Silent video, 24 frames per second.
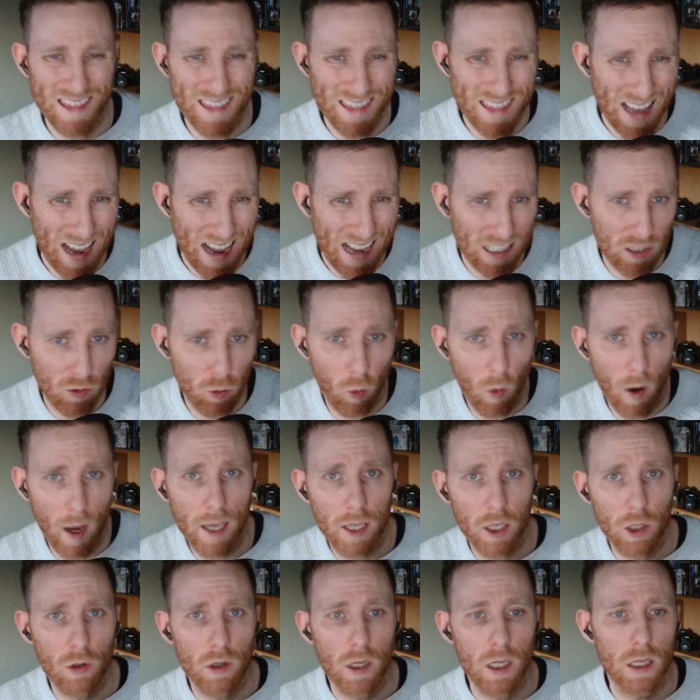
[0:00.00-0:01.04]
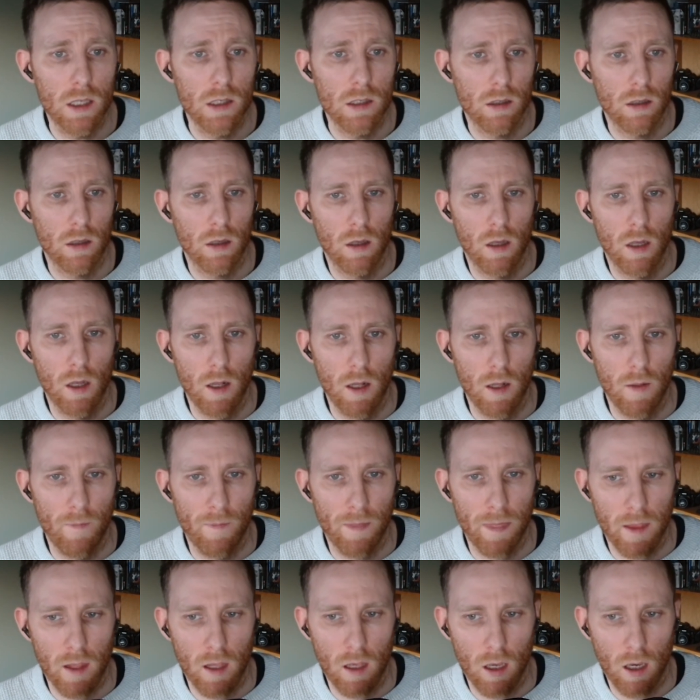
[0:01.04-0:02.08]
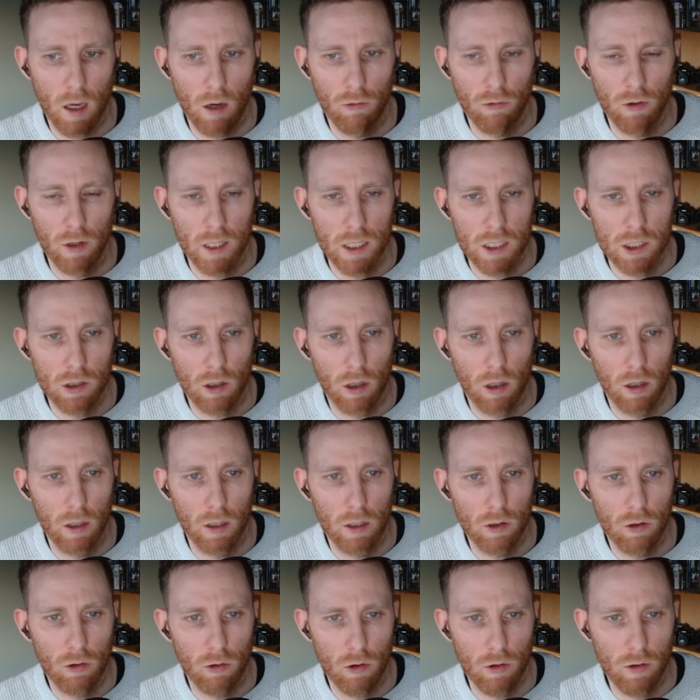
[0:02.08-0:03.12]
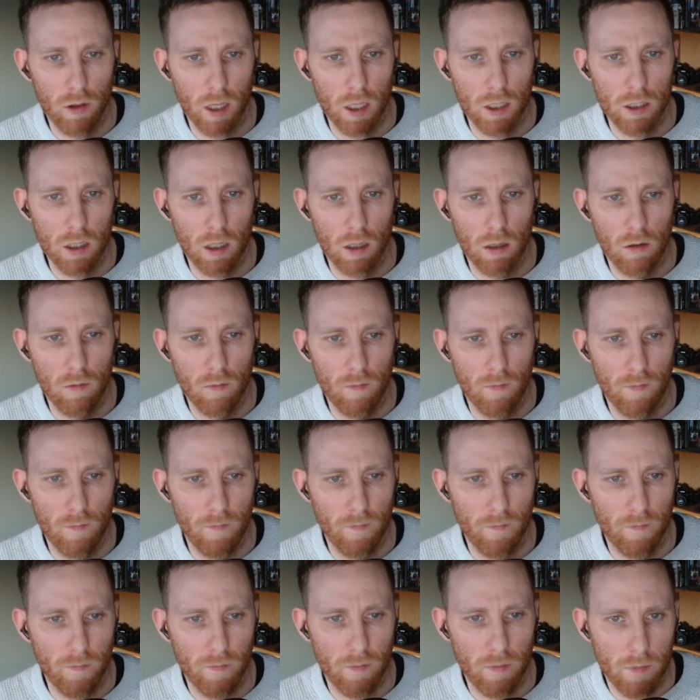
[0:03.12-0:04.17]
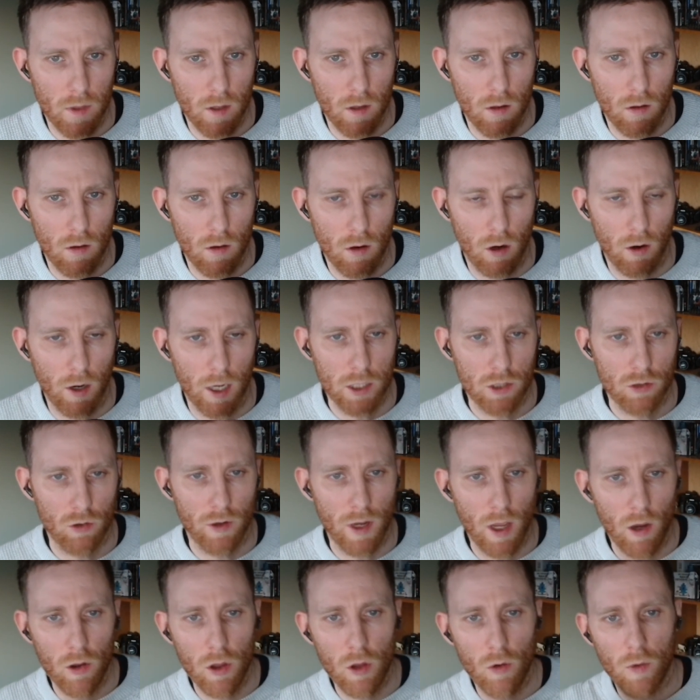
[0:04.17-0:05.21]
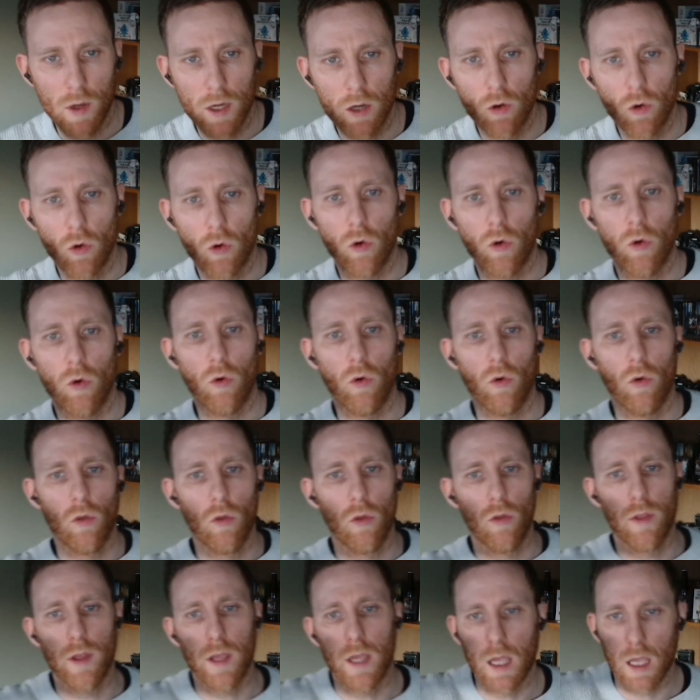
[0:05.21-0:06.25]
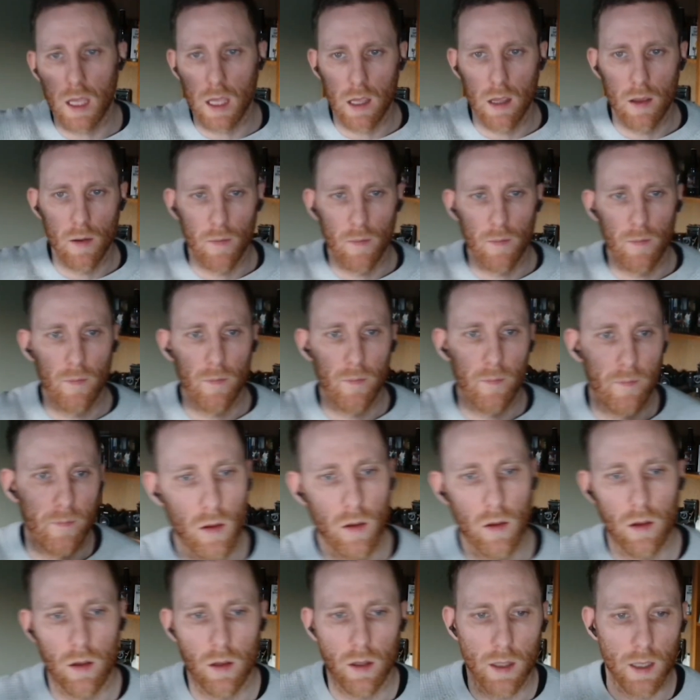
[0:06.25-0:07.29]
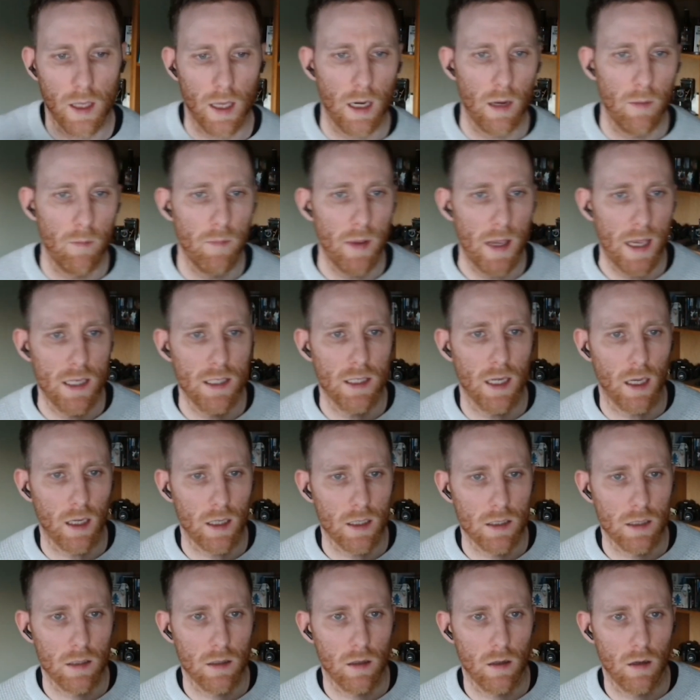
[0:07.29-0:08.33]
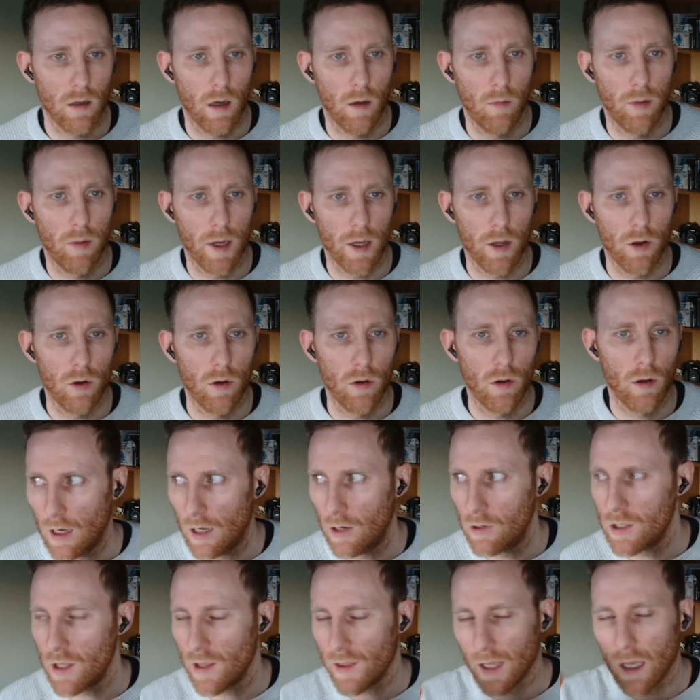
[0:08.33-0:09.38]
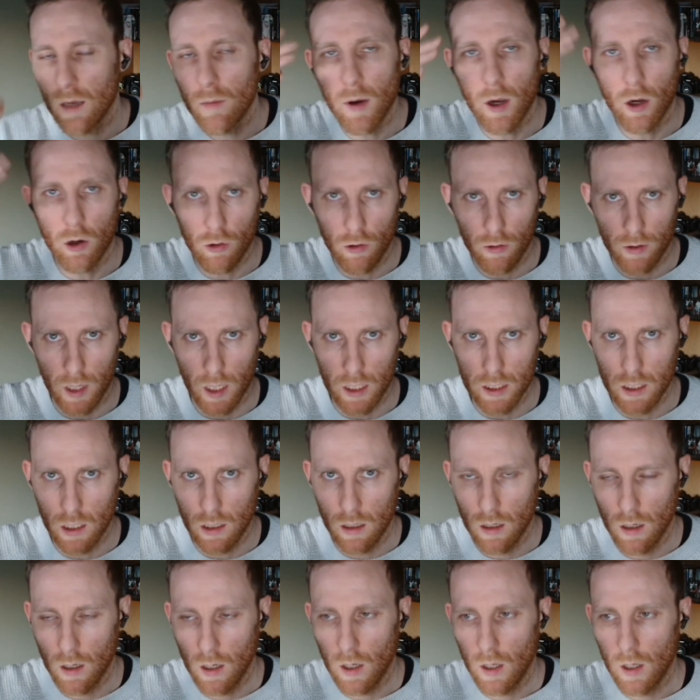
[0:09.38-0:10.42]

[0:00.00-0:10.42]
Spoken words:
And that's why you need a really solid growth engine. All right, so now that we know the kind of basics about how to think about a growth engine,